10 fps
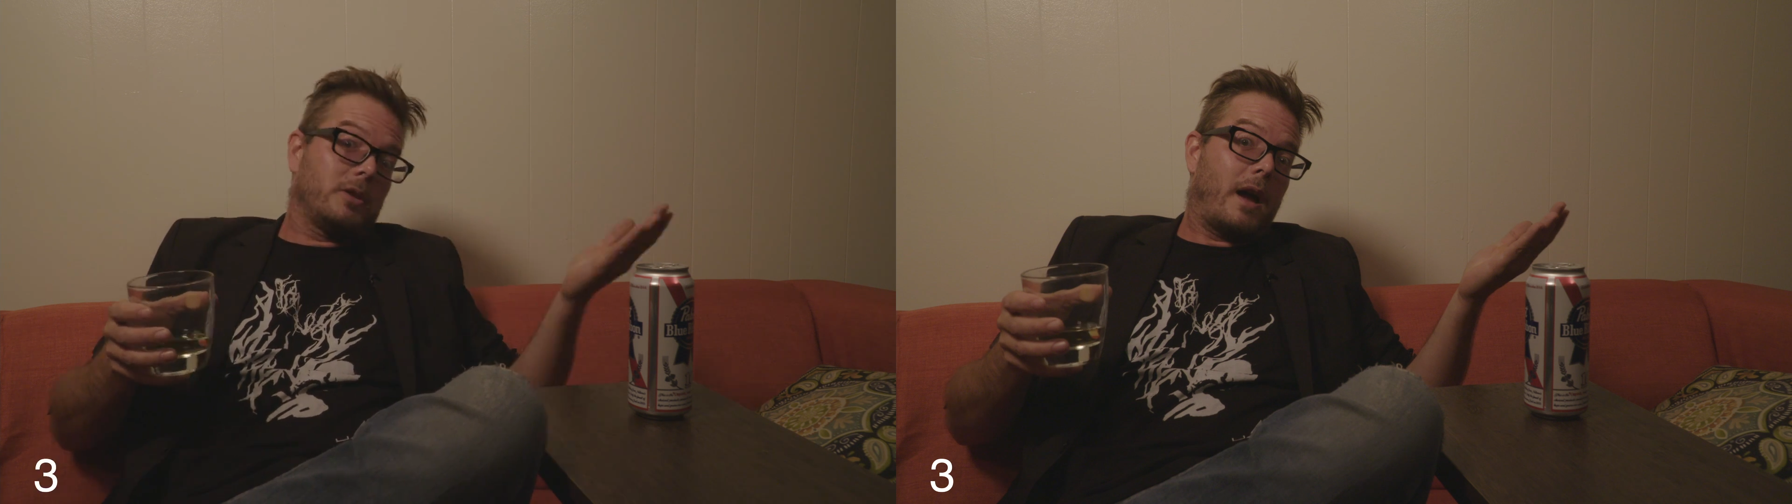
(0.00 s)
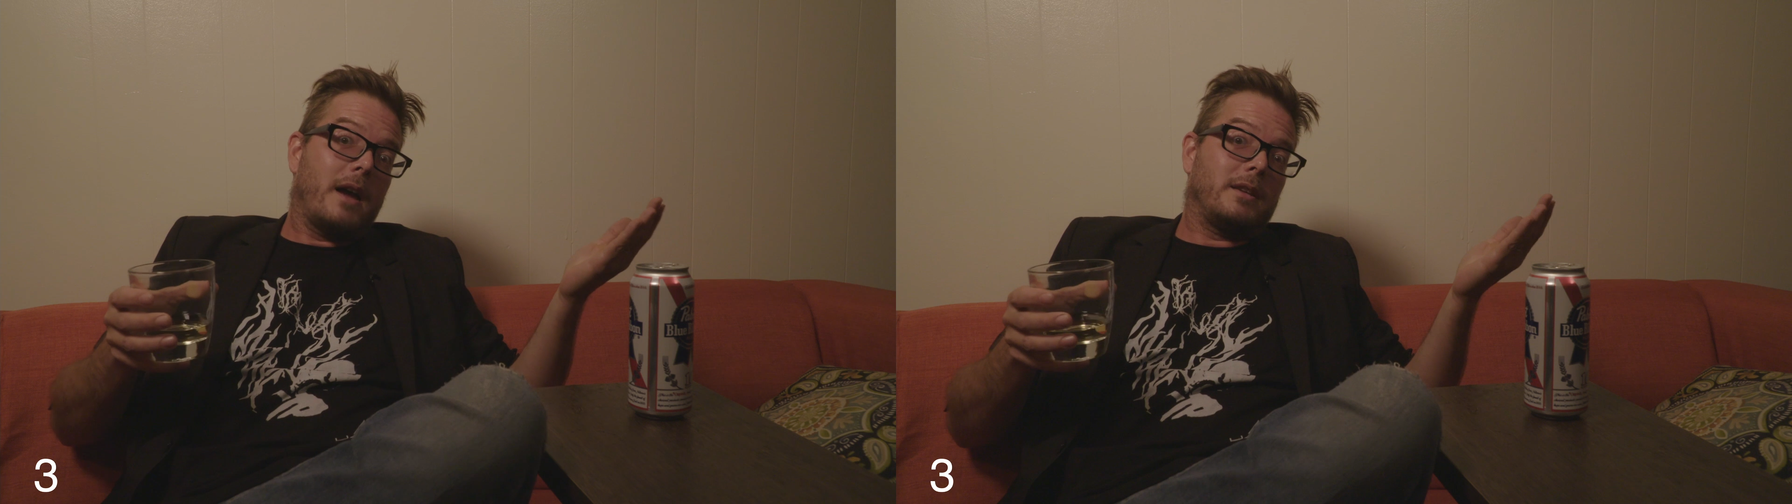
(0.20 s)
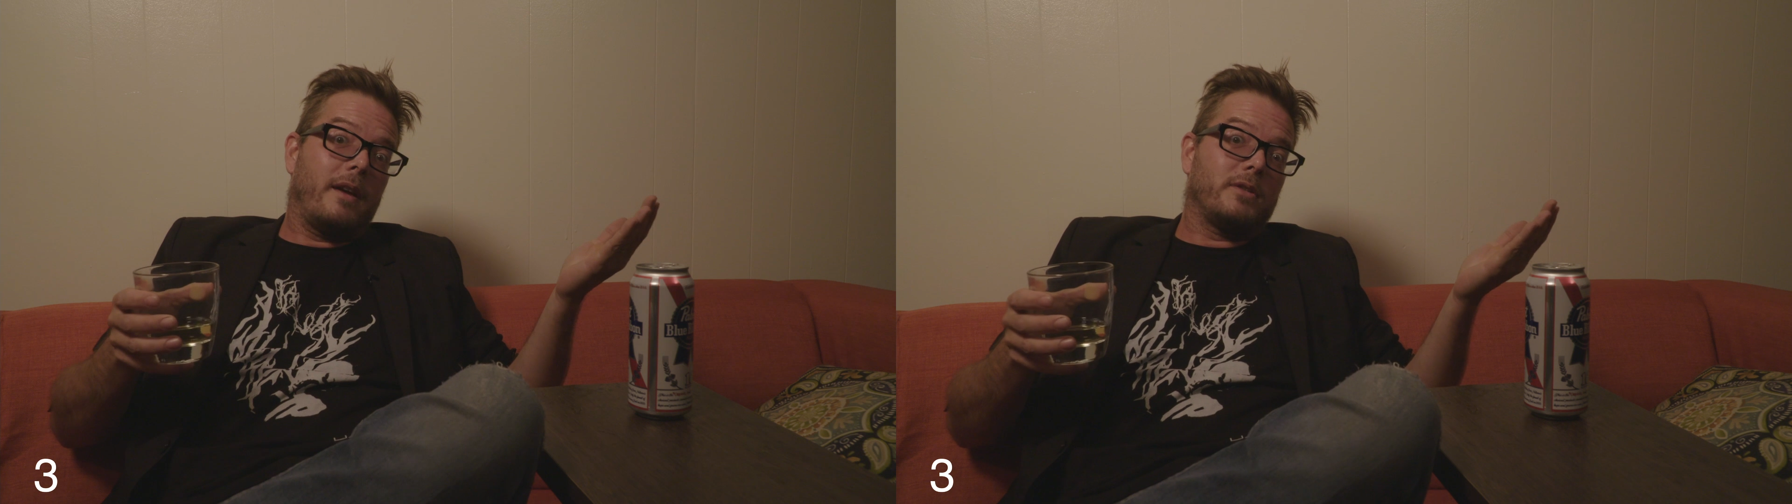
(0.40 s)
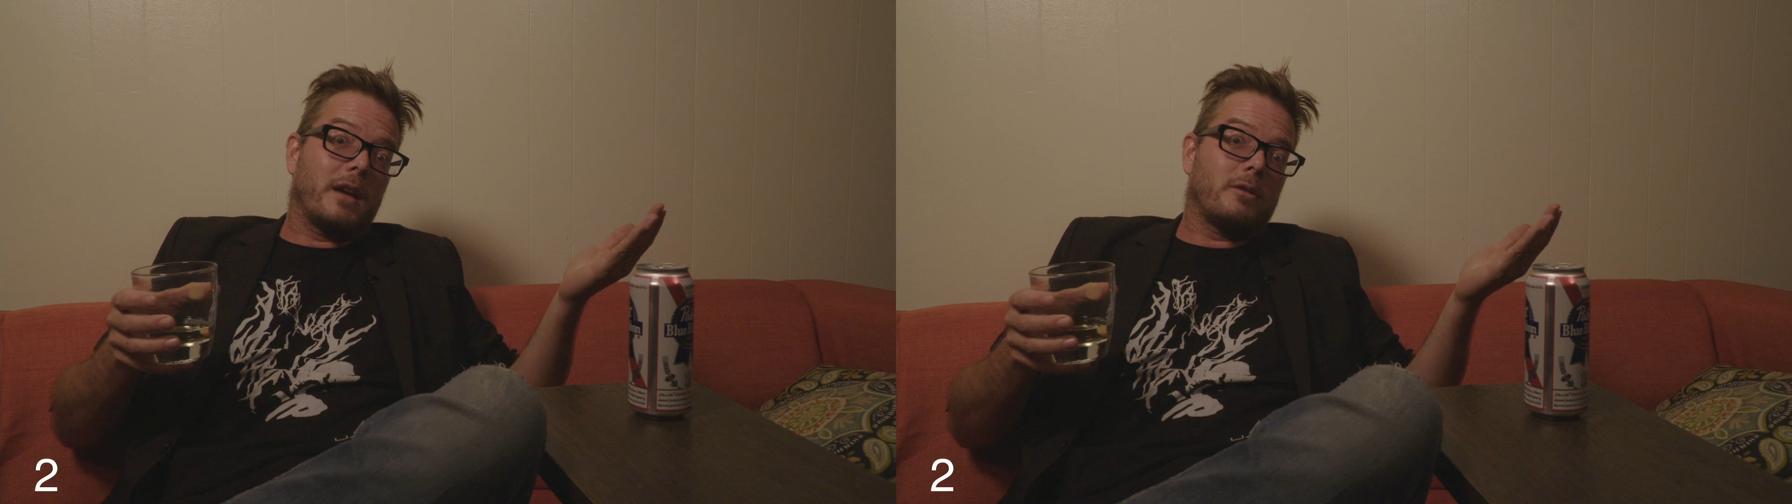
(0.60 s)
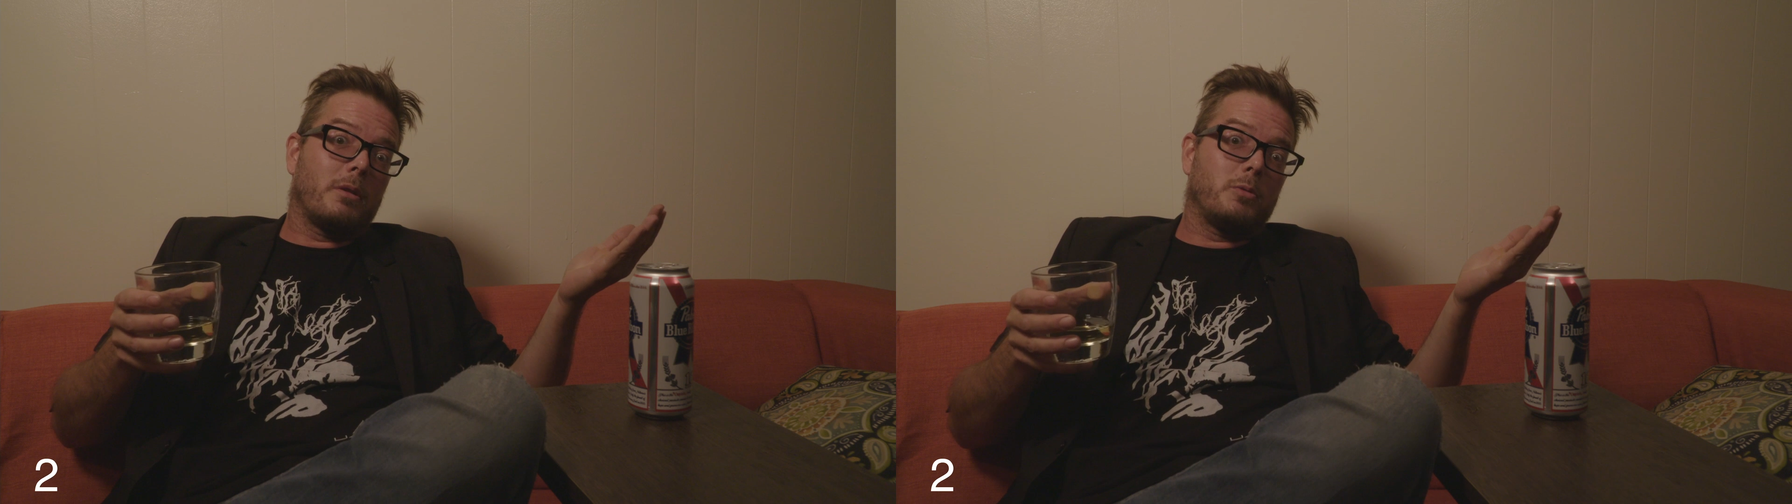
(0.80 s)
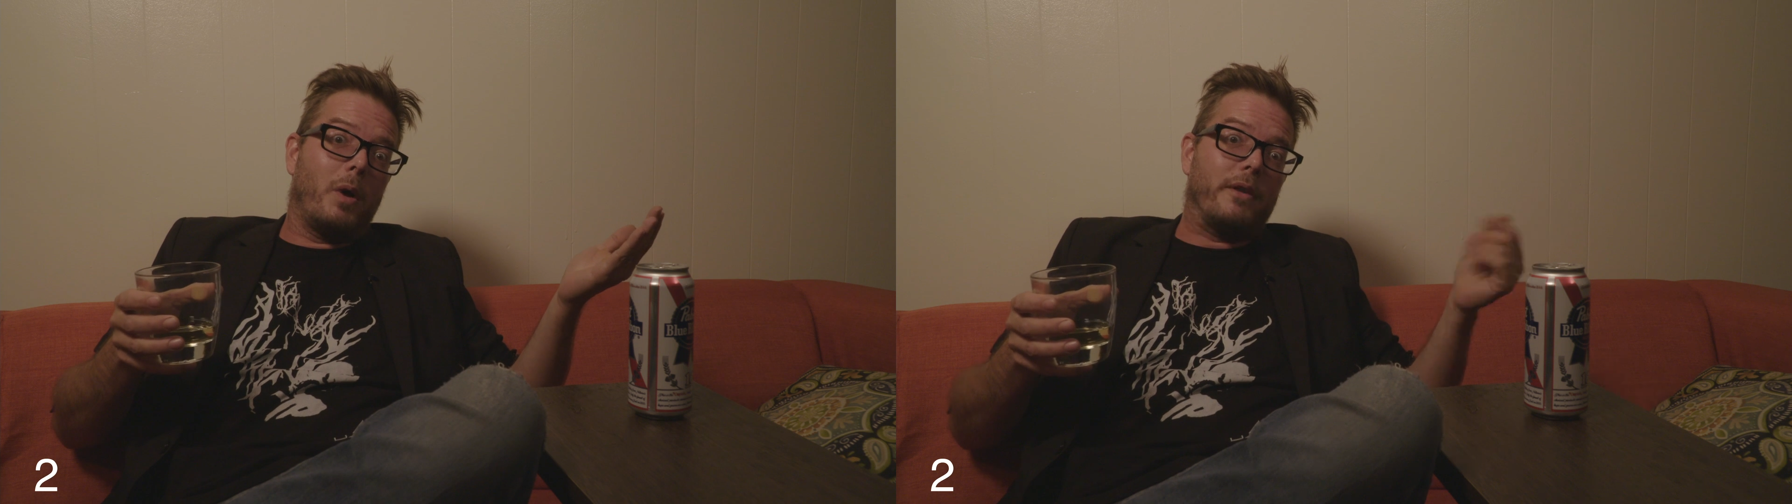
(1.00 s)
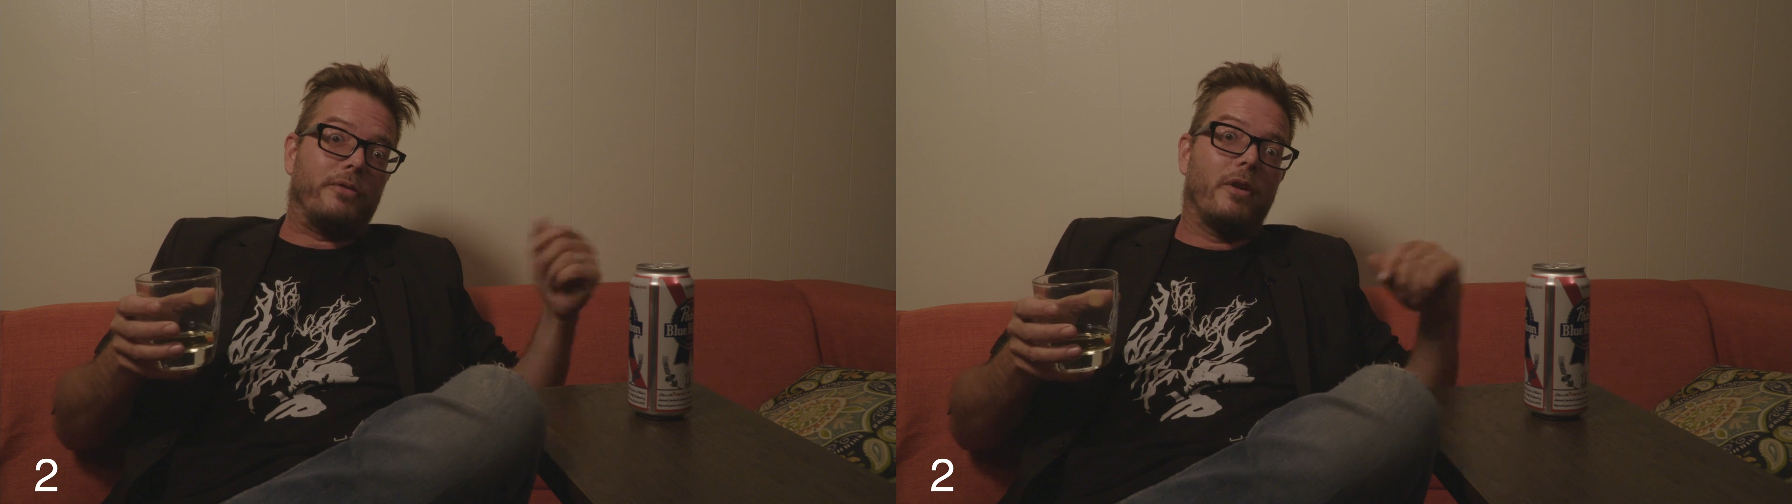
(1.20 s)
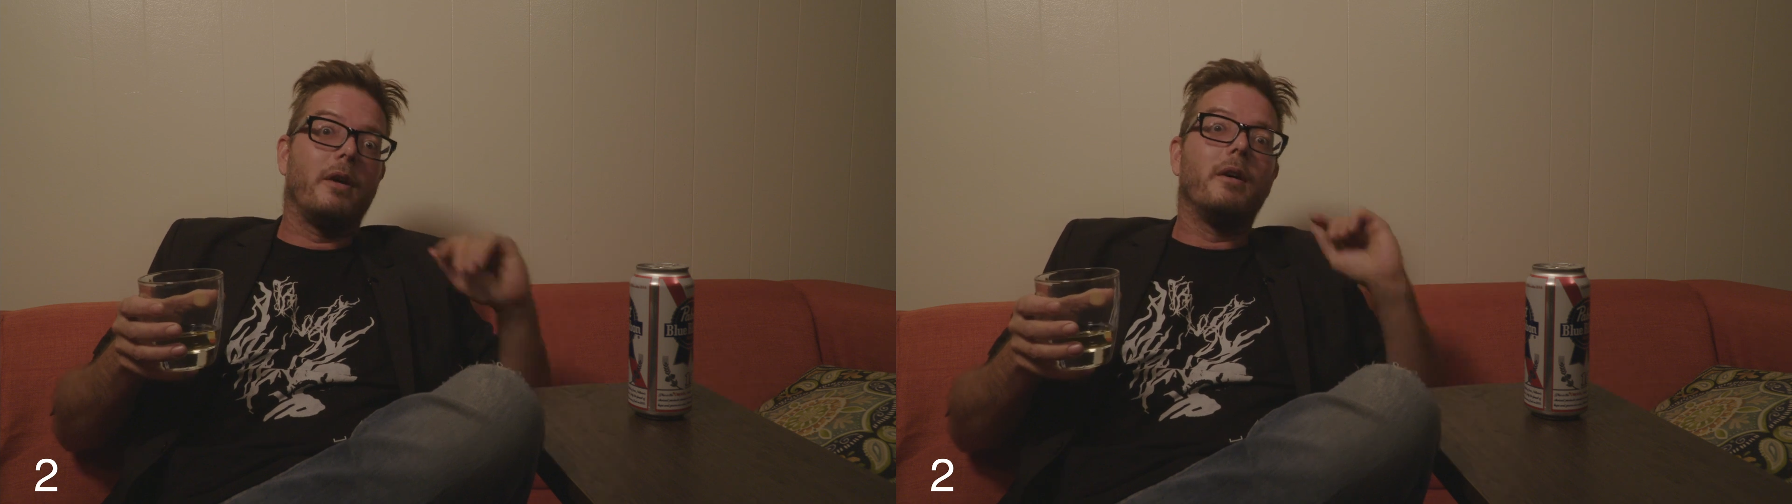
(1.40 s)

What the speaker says: the guys that have sex with his wife.